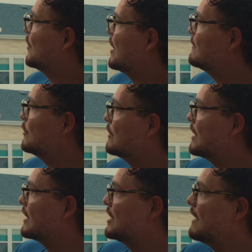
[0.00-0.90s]
If you ever
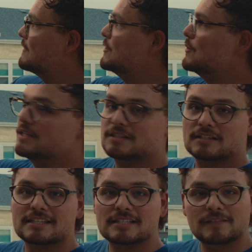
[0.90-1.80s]
actually have to do this
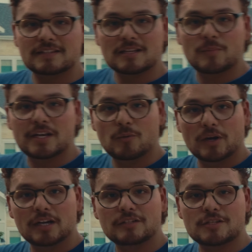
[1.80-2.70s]
and set this up
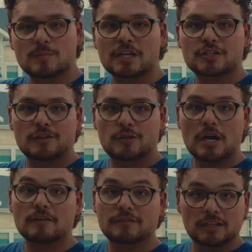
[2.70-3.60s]
anywhere, just make sure that you
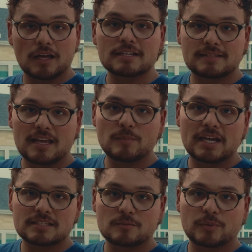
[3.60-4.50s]
have a lot of
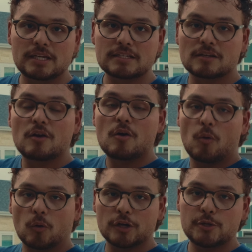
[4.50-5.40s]
sandbags in place,
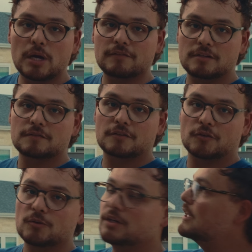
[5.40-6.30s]
or you have enough
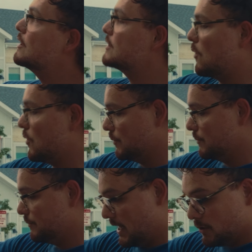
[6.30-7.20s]
crew here to
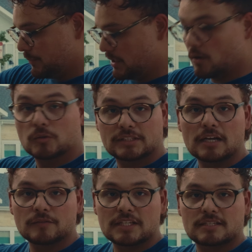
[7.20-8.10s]
help and hold
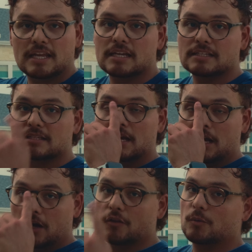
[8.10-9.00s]
down these stands.
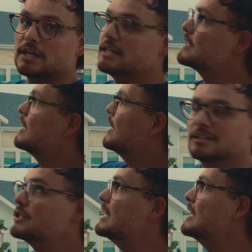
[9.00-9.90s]
Otherwise,
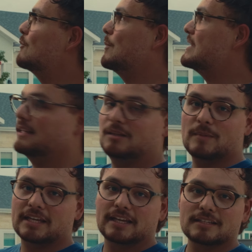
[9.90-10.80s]
we're basically
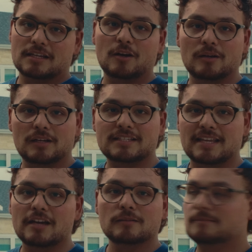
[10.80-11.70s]
making a
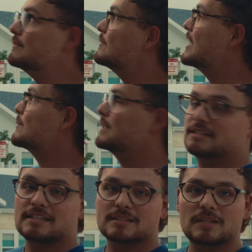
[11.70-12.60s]
sail. That's what
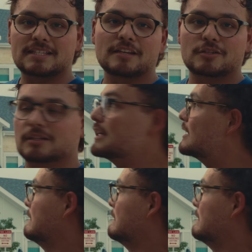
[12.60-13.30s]
this is, essentially.